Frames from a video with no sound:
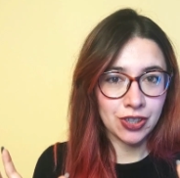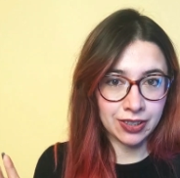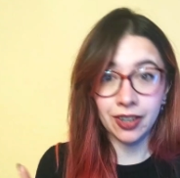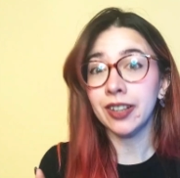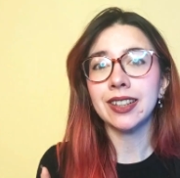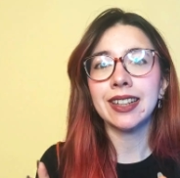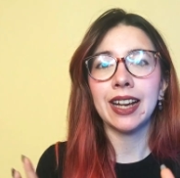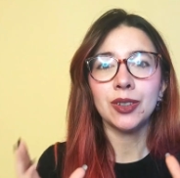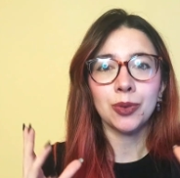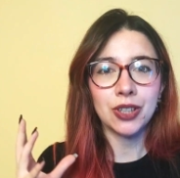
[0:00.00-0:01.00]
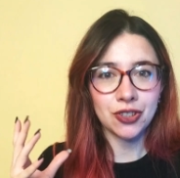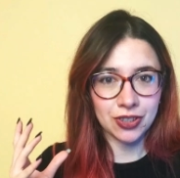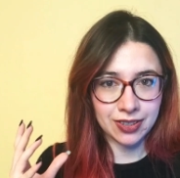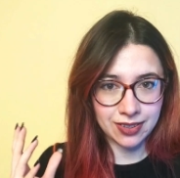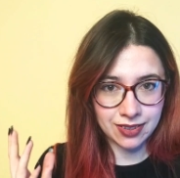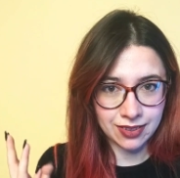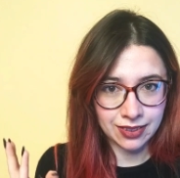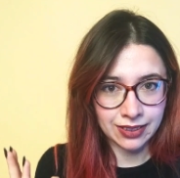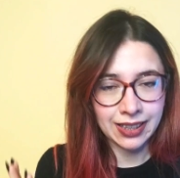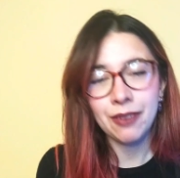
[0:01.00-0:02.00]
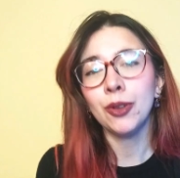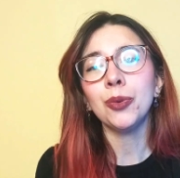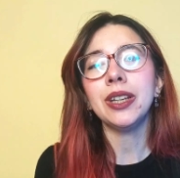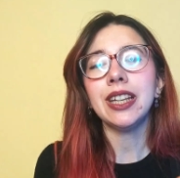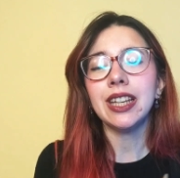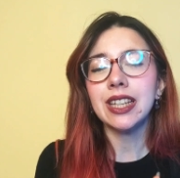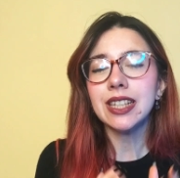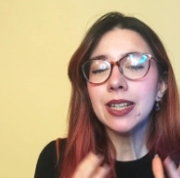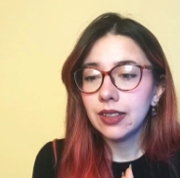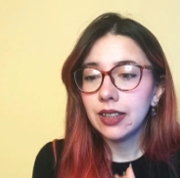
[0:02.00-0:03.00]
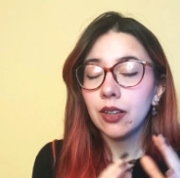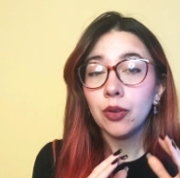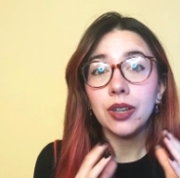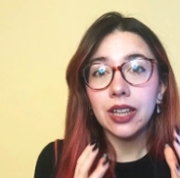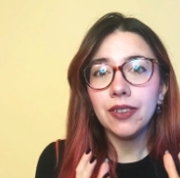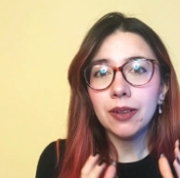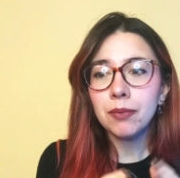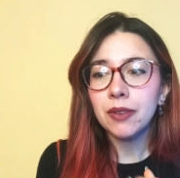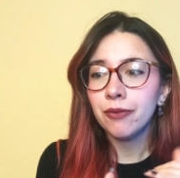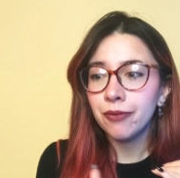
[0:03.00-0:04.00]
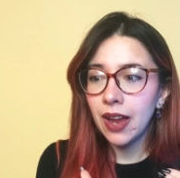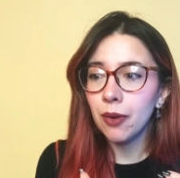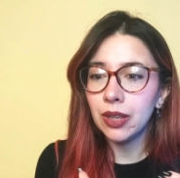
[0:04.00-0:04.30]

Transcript: the target language is the level we need, it could even be very